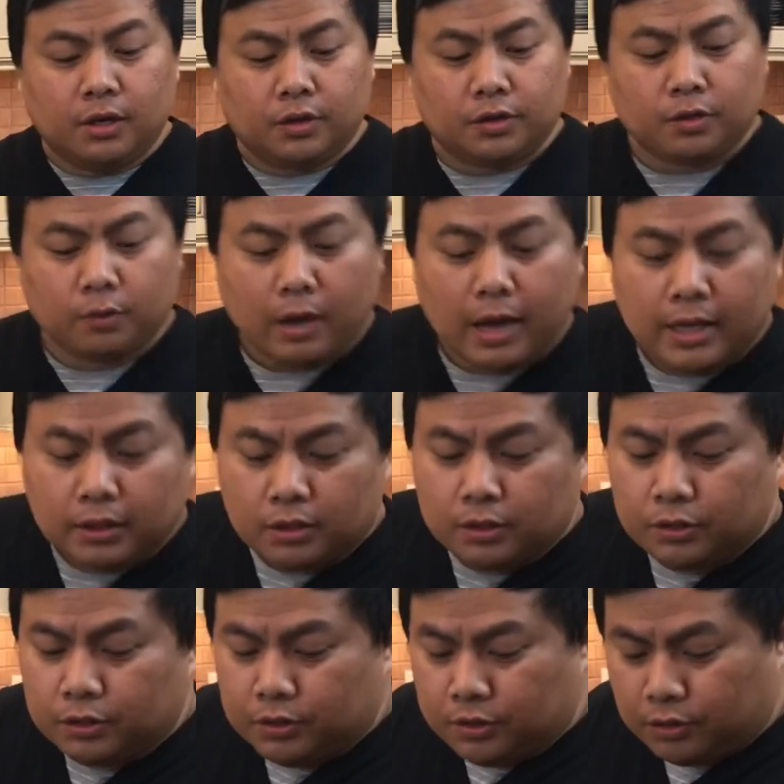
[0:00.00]
So I
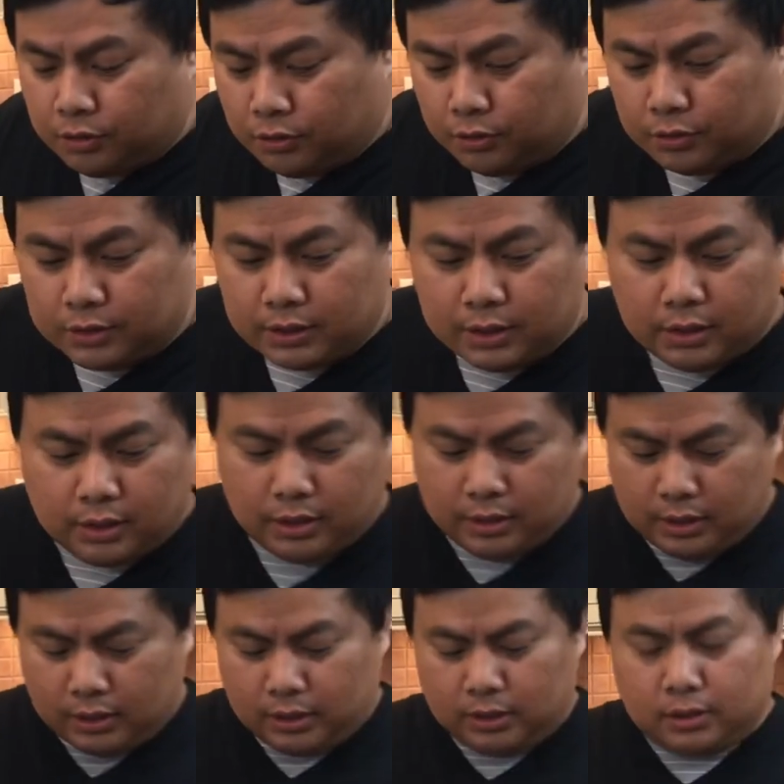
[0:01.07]
like to use
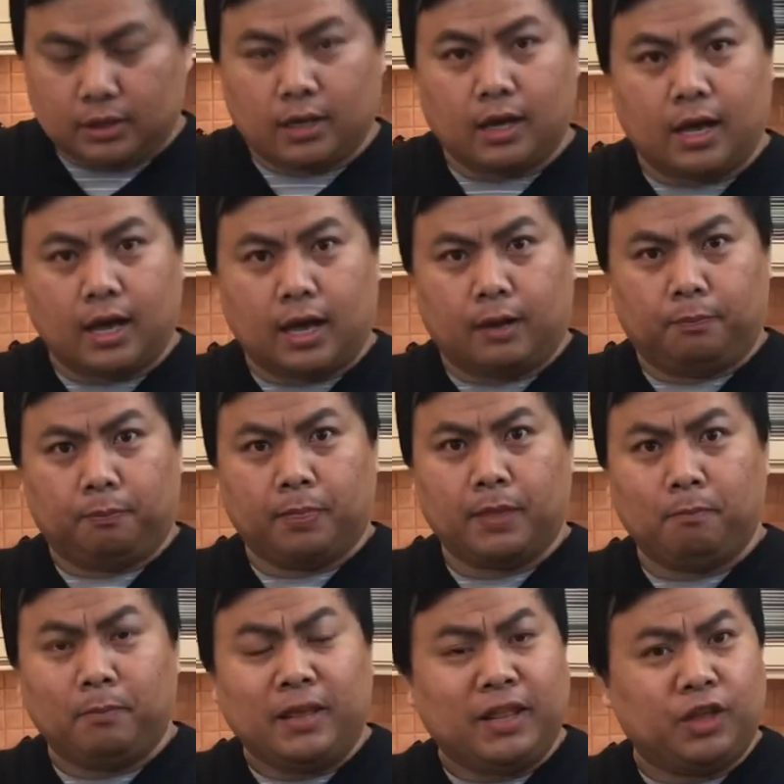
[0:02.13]
these
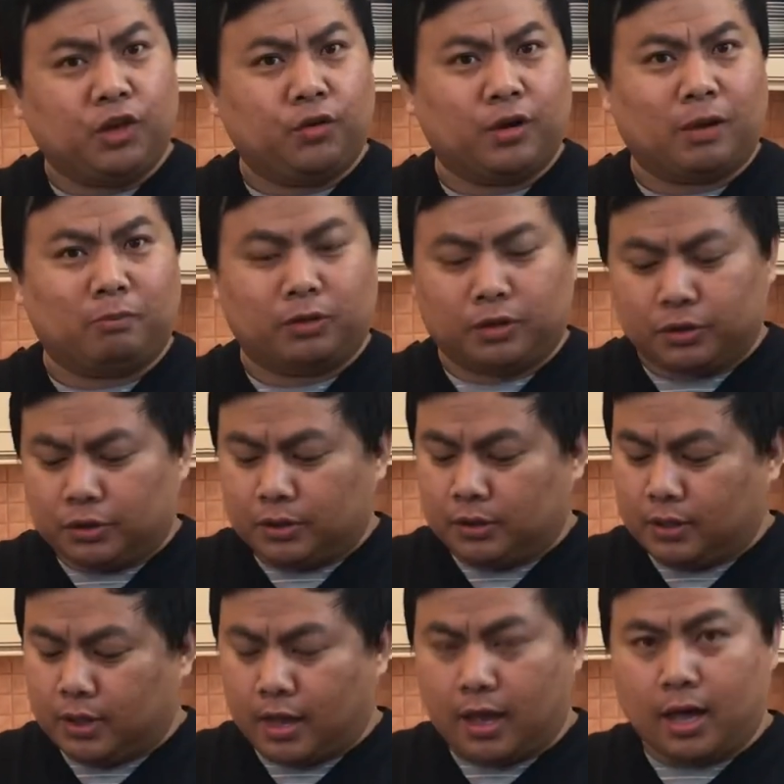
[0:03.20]
mini cucumbers.